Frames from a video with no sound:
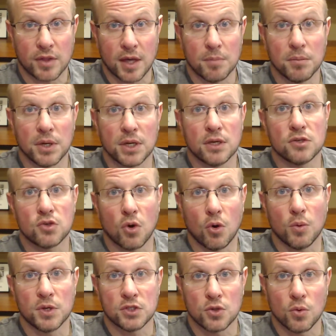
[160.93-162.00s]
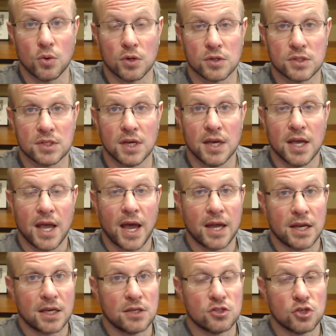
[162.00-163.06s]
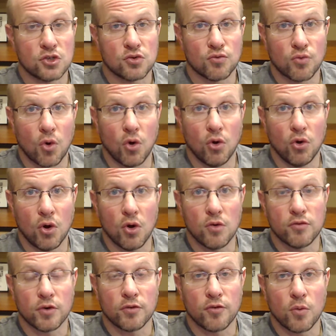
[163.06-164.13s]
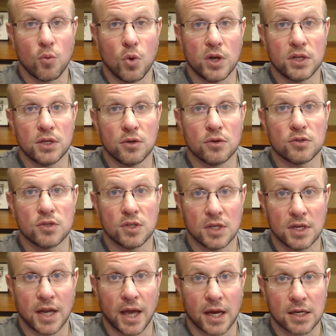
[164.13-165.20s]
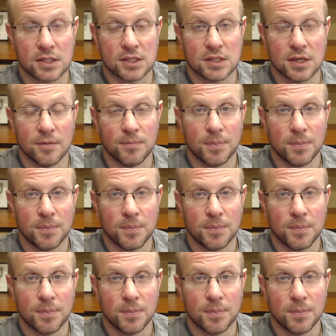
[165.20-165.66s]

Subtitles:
That money is always yours, and it can just roll over from one year to the next.